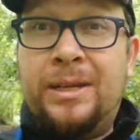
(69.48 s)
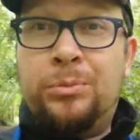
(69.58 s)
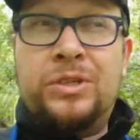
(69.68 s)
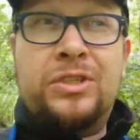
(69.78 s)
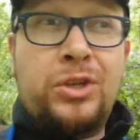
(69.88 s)
that
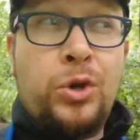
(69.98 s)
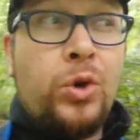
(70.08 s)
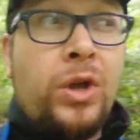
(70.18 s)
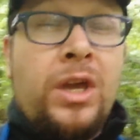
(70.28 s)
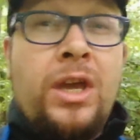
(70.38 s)
was so
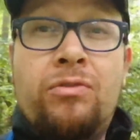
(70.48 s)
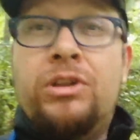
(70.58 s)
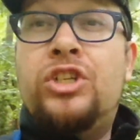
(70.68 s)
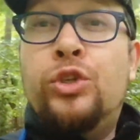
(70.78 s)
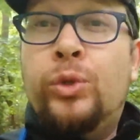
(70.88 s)

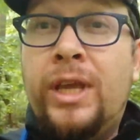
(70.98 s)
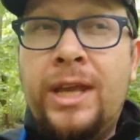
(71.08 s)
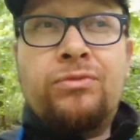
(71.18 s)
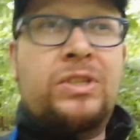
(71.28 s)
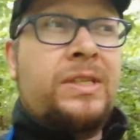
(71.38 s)
original and
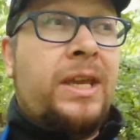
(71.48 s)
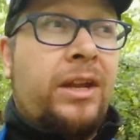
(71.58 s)
interesting.